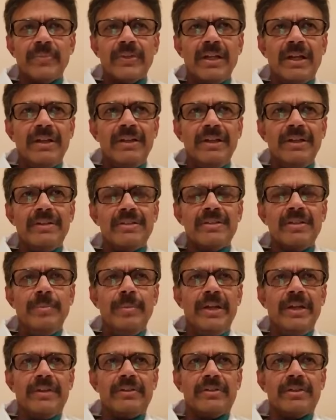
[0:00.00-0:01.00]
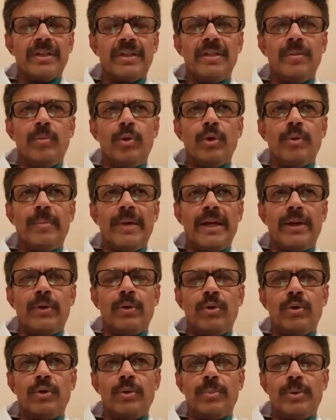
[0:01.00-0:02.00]
and it stimulates the bone
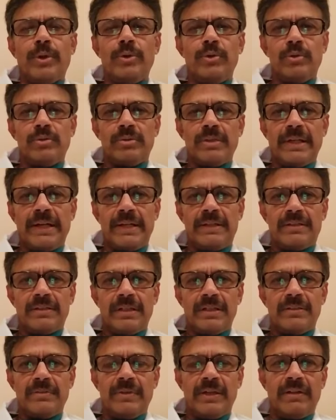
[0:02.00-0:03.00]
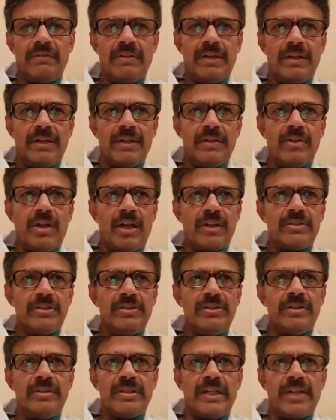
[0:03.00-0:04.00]
marrow to produce red cells. Whenever the
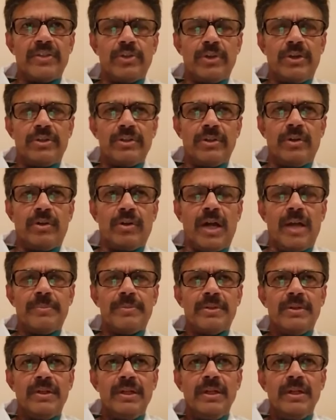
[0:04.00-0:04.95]
oxygen saturation drops,